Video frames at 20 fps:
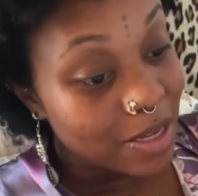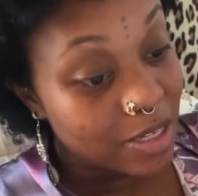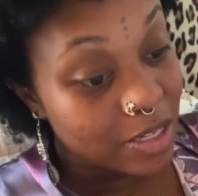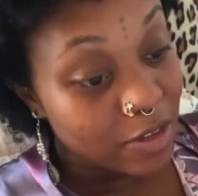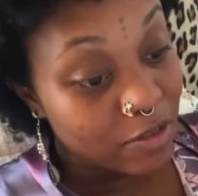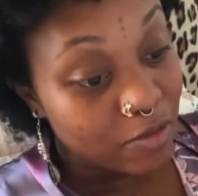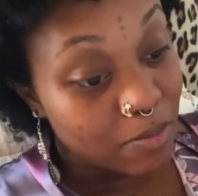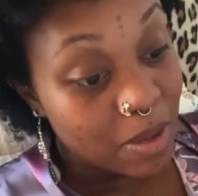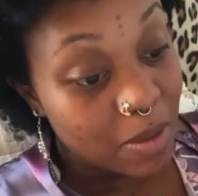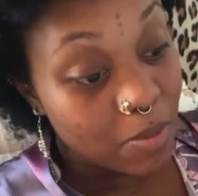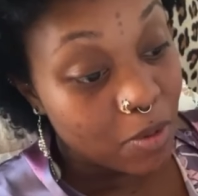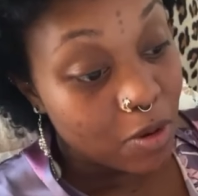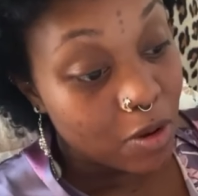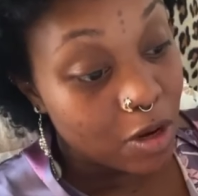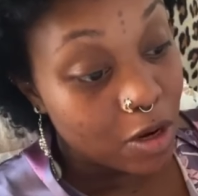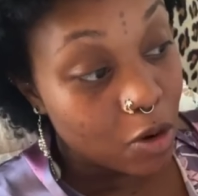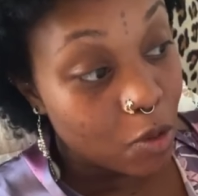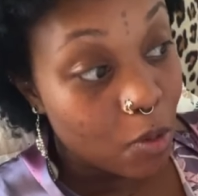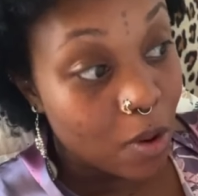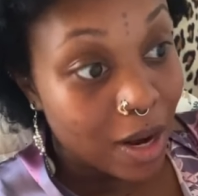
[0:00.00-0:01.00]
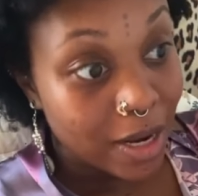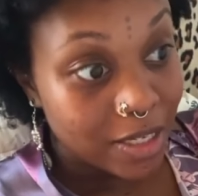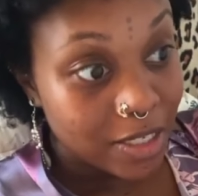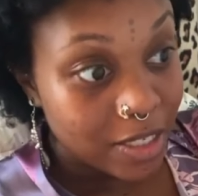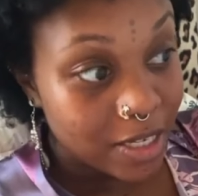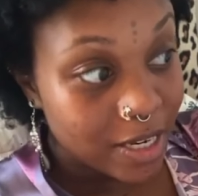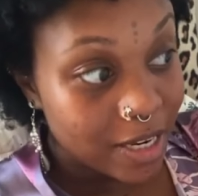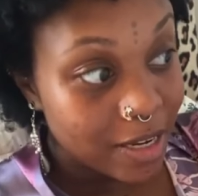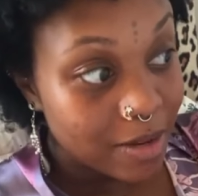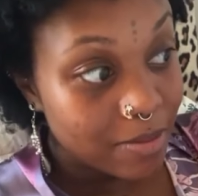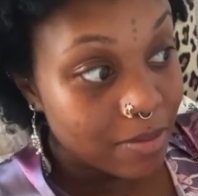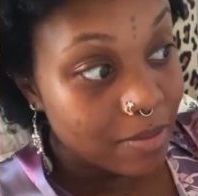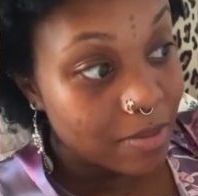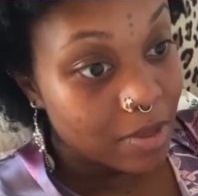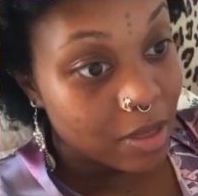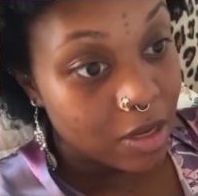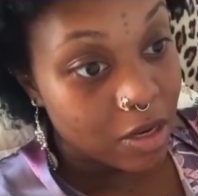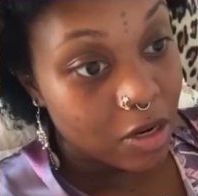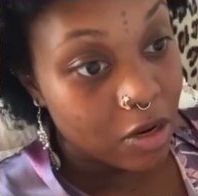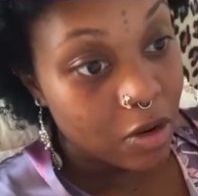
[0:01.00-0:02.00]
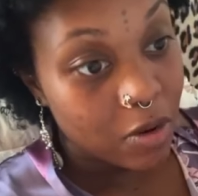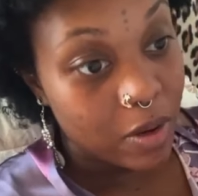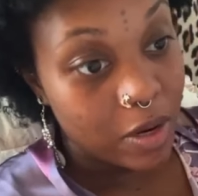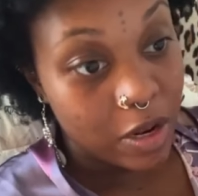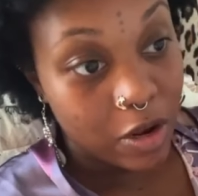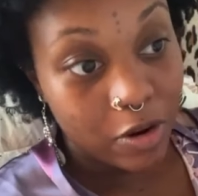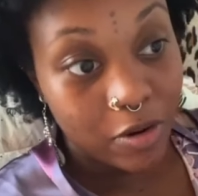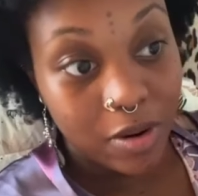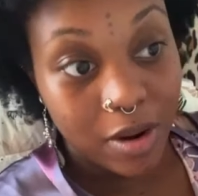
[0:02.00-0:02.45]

because if people are gonna watch them, you know, and